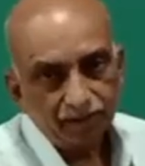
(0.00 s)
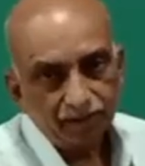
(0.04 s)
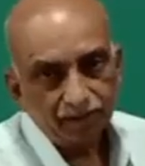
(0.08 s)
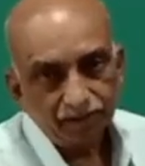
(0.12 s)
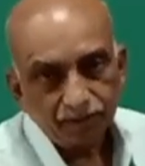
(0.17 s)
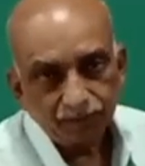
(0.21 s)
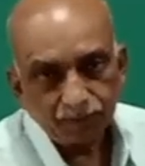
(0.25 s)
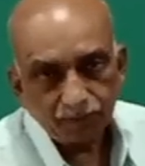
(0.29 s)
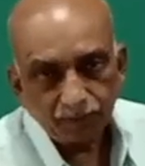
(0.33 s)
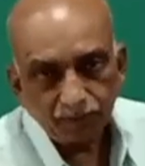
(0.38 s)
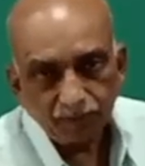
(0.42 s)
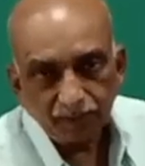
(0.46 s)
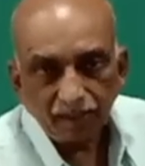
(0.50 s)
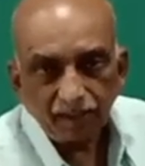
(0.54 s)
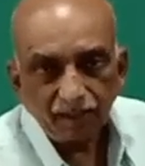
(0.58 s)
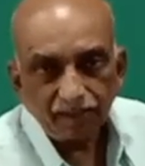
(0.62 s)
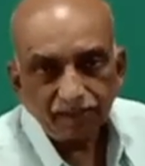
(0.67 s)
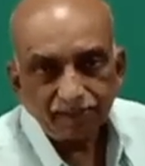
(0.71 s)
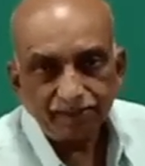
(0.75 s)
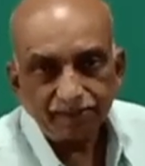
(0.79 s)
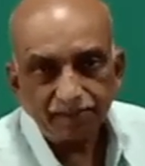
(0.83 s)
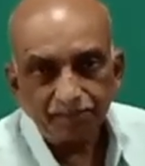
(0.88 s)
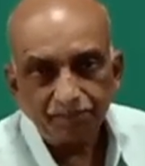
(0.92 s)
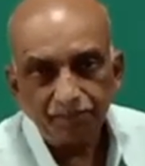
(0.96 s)
So there are
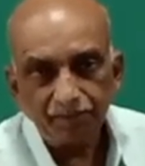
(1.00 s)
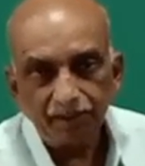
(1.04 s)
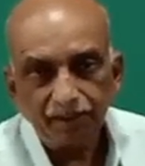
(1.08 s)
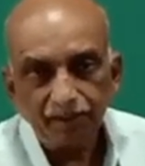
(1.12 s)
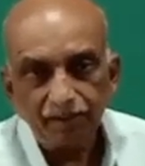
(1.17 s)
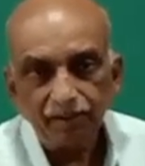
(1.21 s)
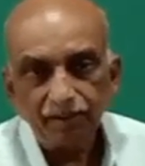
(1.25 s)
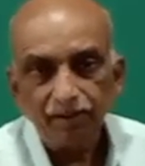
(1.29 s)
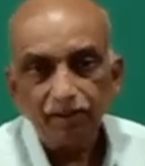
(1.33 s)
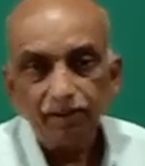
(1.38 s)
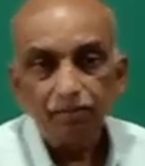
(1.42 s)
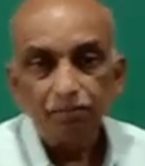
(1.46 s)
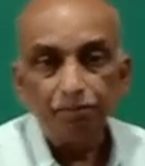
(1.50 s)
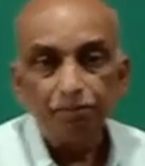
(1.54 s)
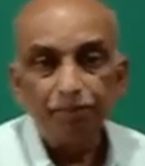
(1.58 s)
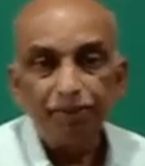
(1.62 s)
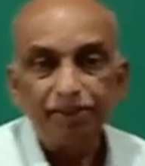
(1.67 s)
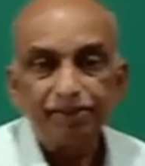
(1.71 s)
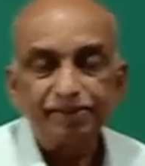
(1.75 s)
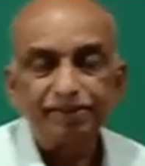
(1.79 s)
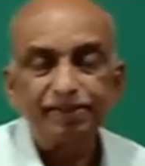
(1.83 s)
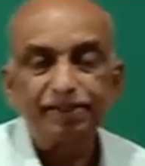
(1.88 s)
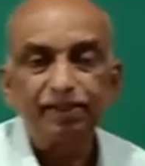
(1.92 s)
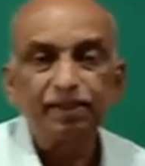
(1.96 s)
some
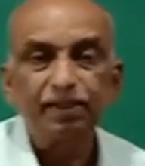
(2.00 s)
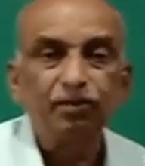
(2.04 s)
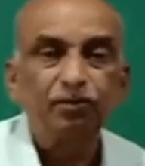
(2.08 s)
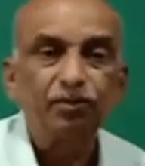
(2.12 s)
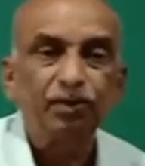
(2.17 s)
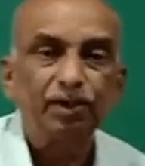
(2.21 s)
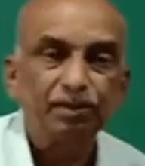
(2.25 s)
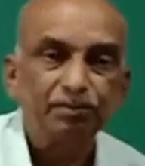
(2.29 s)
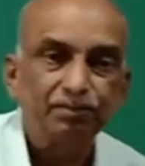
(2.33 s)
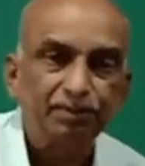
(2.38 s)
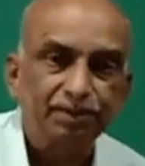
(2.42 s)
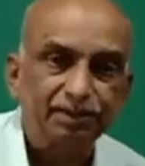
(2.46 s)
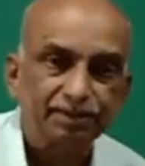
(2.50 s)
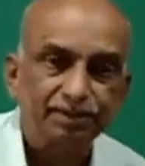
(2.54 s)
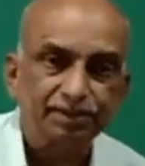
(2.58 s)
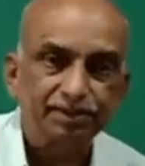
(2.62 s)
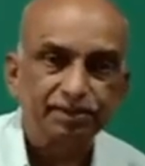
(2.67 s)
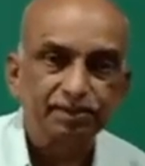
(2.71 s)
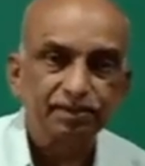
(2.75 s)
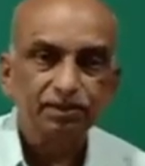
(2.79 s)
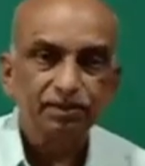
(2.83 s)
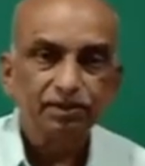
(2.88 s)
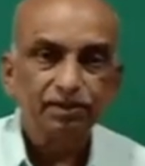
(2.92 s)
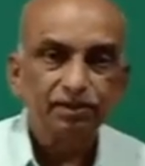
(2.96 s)
basic requirements
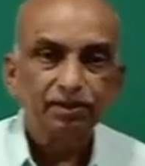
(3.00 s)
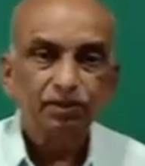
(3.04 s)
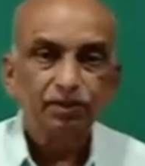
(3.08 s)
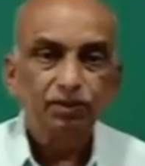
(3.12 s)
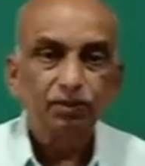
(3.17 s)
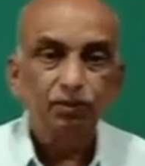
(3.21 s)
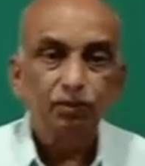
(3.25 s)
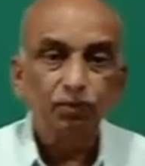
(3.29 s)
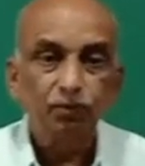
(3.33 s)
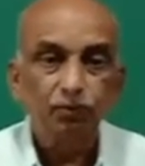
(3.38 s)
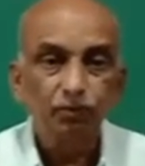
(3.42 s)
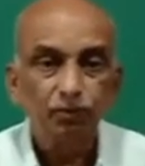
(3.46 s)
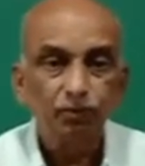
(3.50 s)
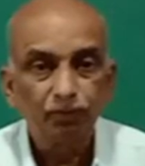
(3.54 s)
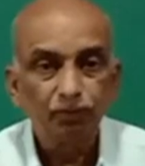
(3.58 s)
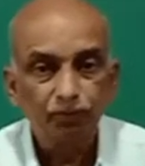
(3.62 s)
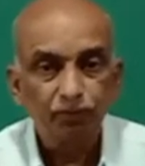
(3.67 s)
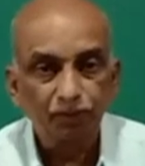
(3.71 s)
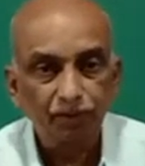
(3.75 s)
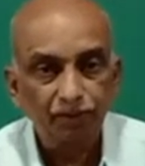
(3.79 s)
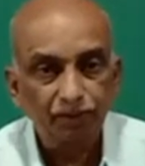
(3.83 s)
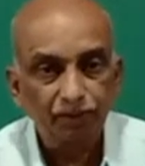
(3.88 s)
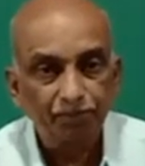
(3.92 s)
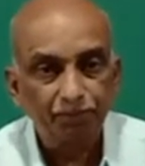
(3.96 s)
for
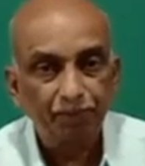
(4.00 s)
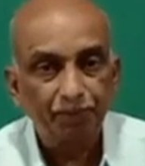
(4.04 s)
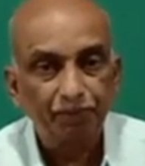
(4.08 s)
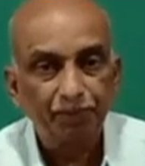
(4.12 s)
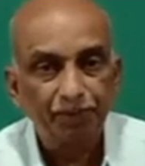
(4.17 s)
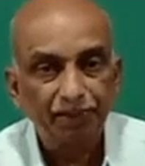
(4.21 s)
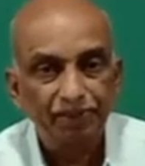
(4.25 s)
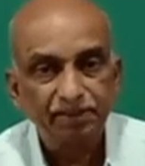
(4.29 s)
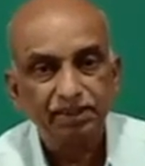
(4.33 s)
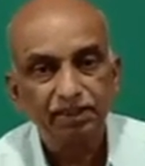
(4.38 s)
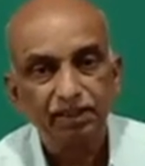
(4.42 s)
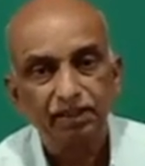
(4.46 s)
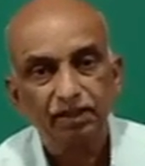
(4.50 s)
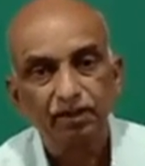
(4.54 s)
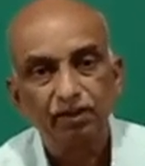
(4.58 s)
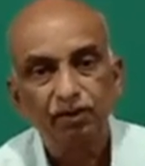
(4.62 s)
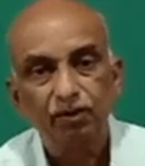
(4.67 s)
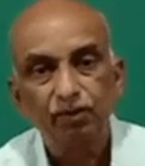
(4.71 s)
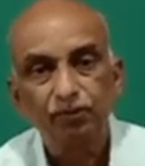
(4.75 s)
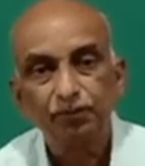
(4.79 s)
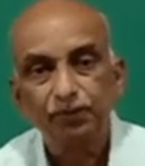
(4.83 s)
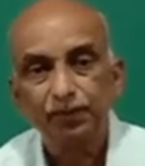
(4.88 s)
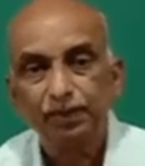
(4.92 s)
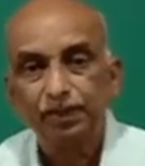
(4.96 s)
the preparation of
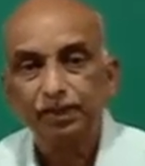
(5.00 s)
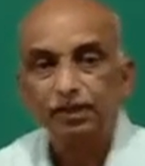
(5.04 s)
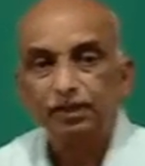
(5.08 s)
a